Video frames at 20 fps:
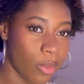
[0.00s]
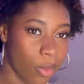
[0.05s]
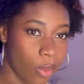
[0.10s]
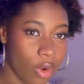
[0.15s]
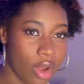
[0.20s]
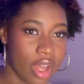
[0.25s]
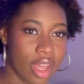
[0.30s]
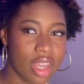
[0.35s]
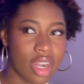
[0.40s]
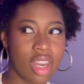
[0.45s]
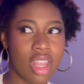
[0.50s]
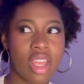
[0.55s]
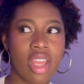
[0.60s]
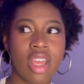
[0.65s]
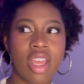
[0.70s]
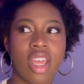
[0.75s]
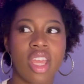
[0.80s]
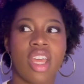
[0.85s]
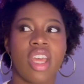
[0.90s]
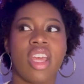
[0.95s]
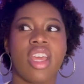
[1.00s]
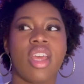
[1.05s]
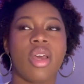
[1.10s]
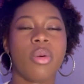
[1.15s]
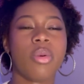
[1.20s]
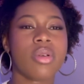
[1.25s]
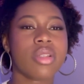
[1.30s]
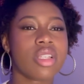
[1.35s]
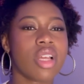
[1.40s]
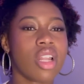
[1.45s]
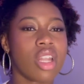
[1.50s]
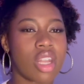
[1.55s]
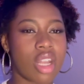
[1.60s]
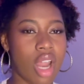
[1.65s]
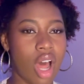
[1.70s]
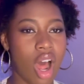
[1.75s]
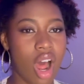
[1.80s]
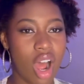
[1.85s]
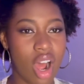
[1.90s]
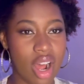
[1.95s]
1. It was a
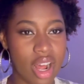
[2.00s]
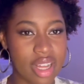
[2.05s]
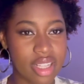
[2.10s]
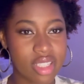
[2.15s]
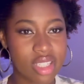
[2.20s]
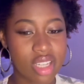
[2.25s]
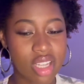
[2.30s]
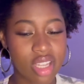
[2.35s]
lot.